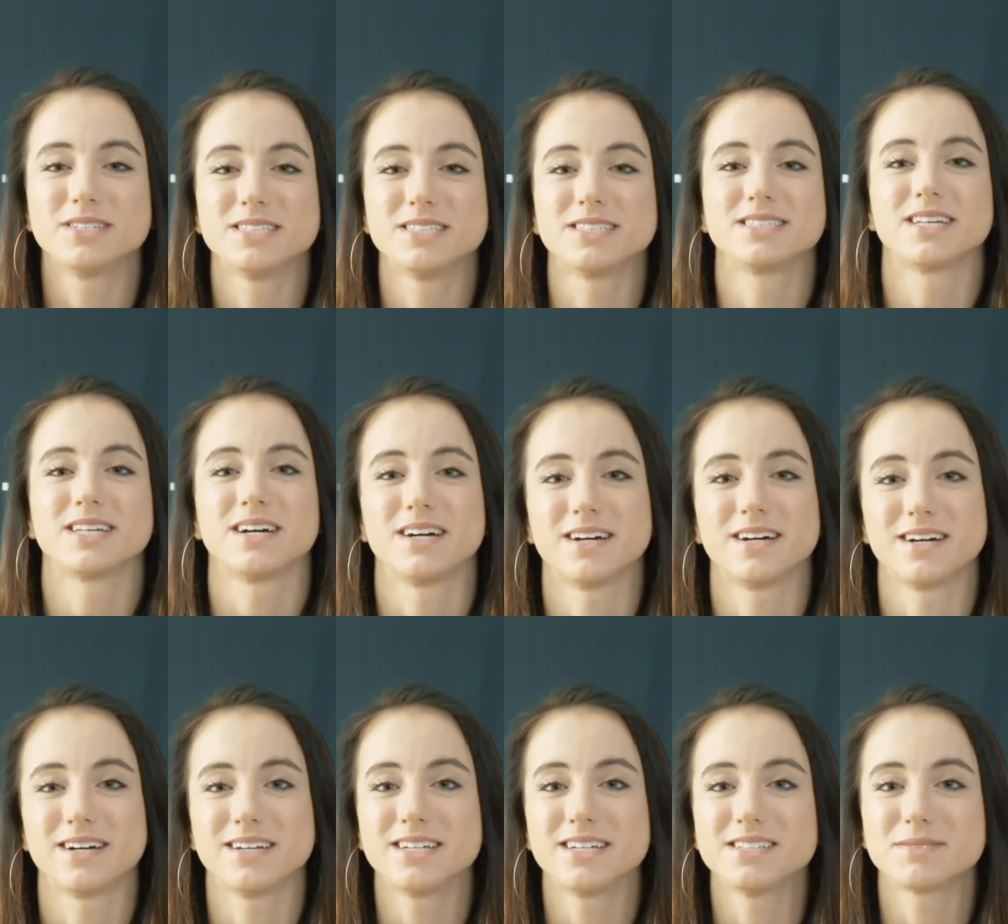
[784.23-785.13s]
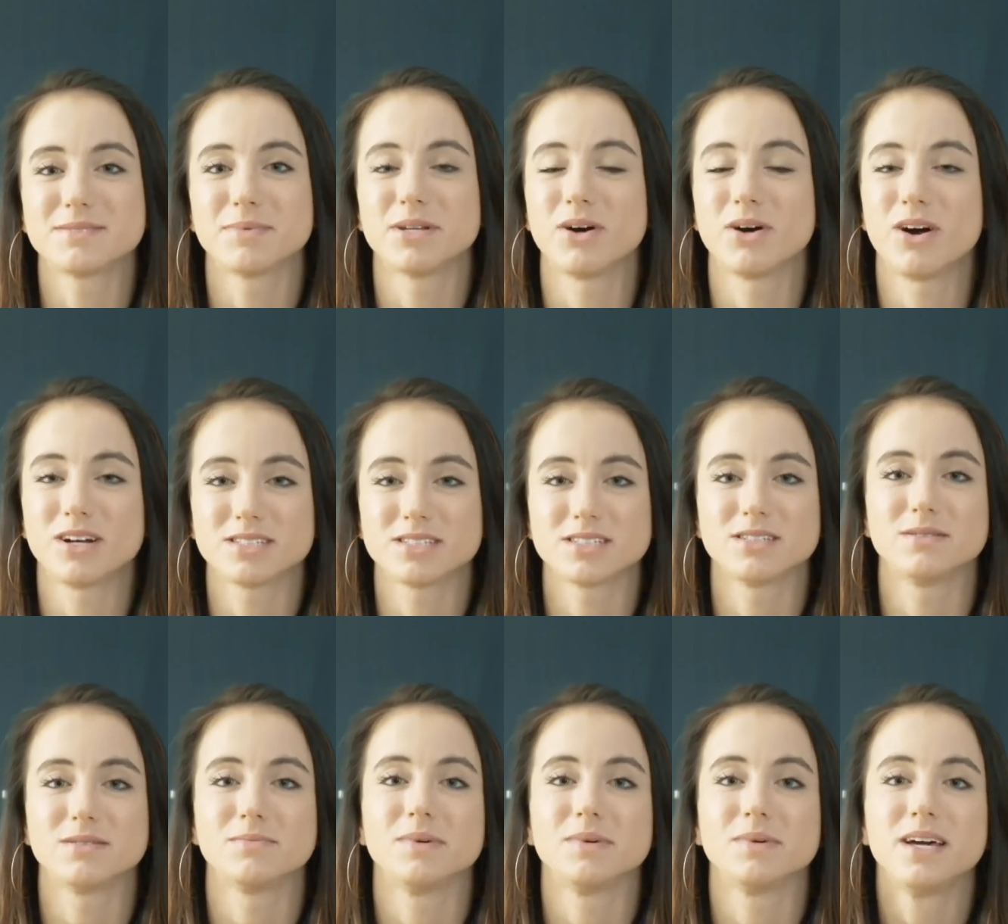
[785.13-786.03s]
is, he's been
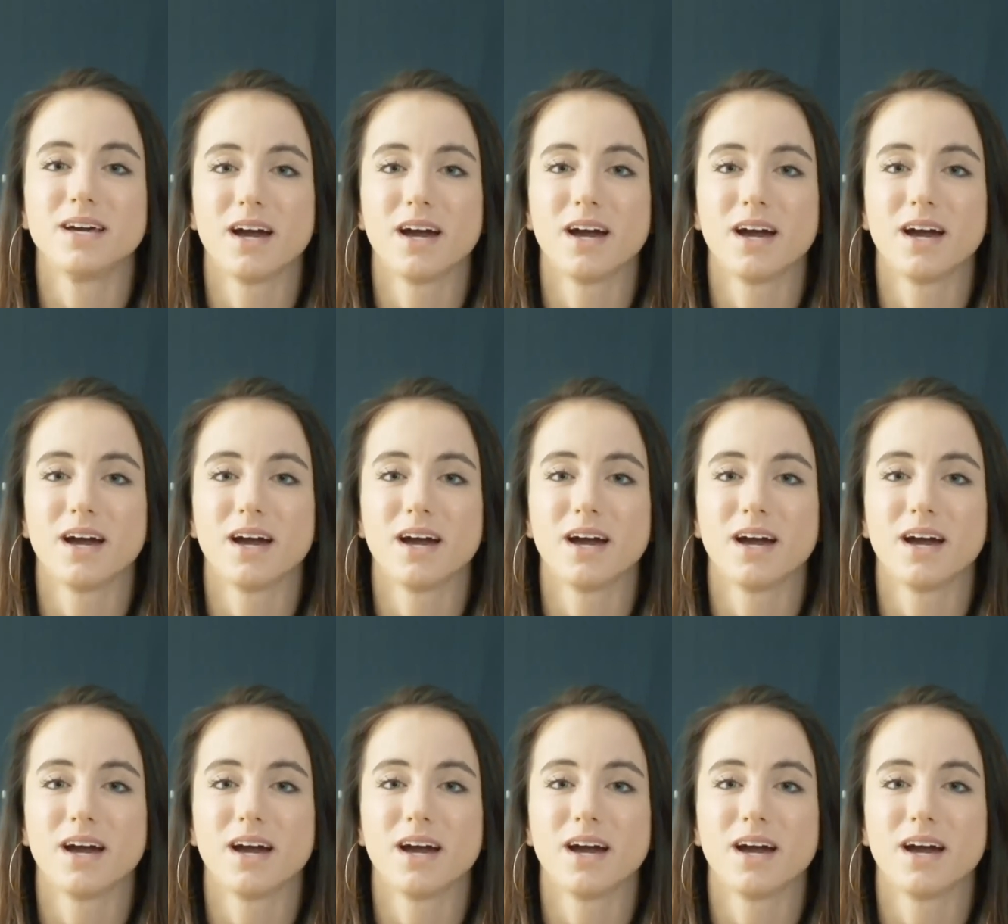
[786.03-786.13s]
awesome.